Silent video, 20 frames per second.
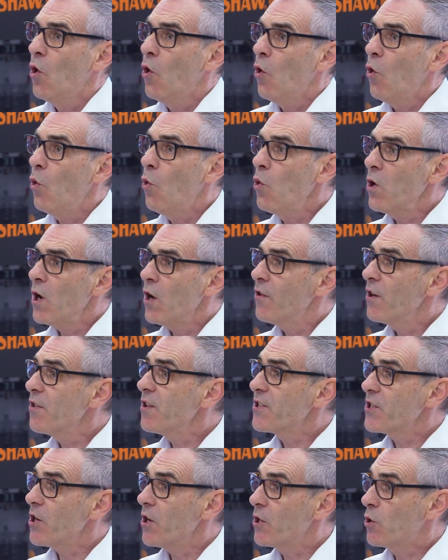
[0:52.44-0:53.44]
All our other
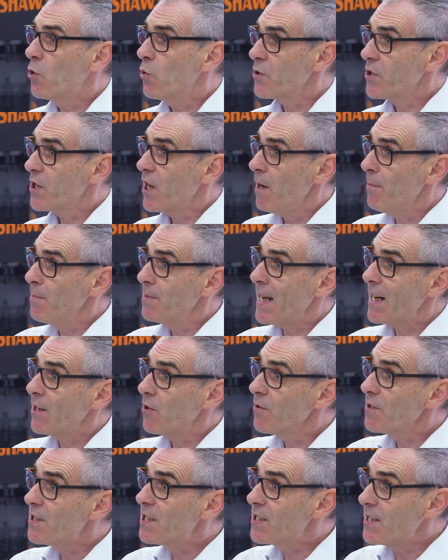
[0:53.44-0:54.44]
cycles come down
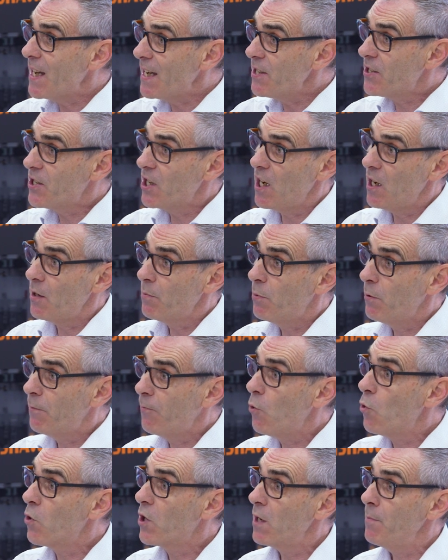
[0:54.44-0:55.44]
on center
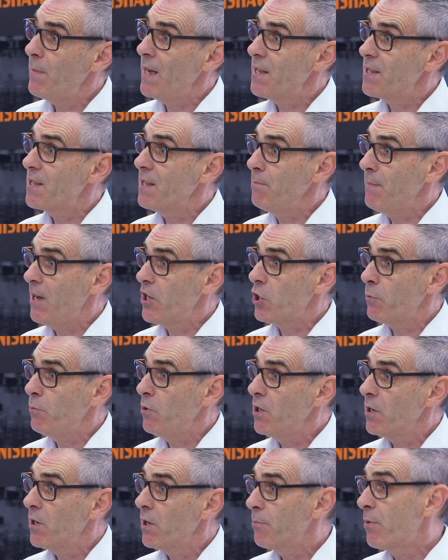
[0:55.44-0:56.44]
before commencing
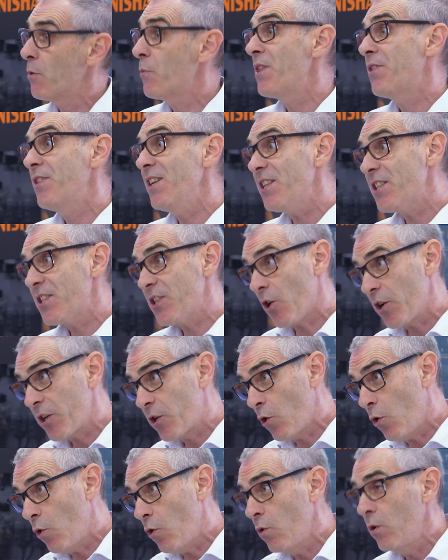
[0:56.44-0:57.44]
measurement, but with this
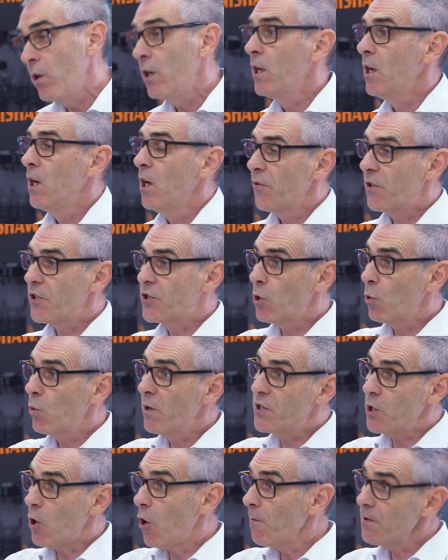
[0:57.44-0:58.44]
cycle, the tool
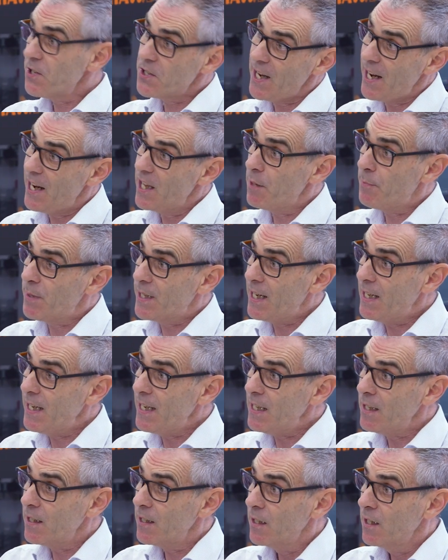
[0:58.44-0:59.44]
is offset at the
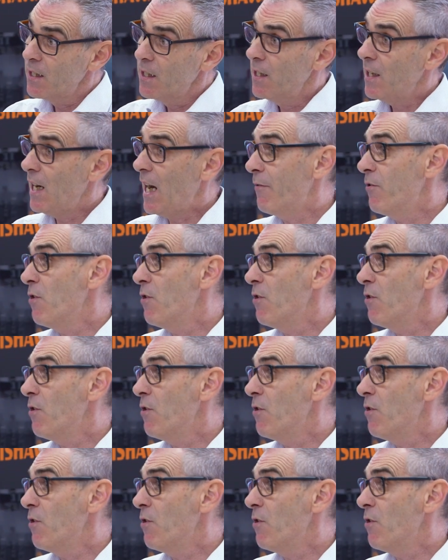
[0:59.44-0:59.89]
beginning and